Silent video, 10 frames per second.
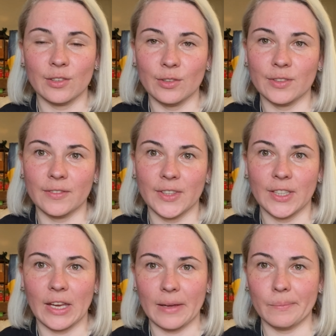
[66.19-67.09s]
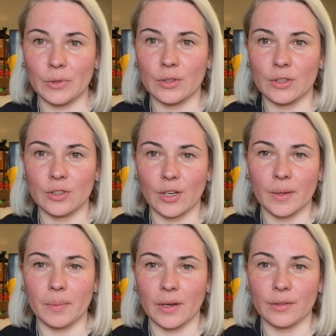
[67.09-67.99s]
of the video I'm gonna talk
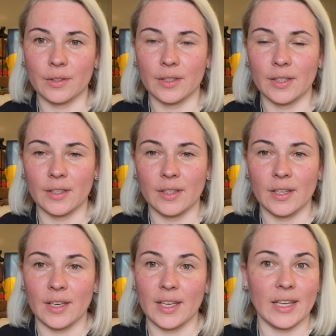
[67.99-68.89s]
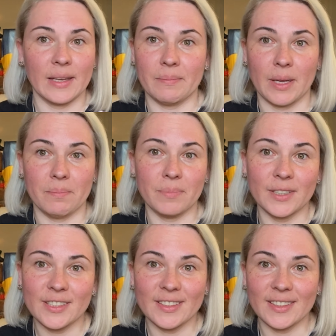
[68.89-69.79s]
about my
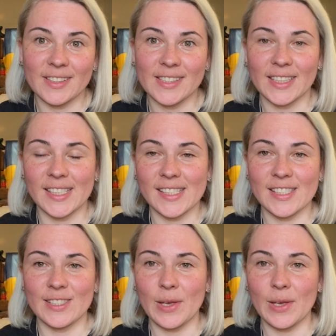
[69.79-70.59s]
personal things.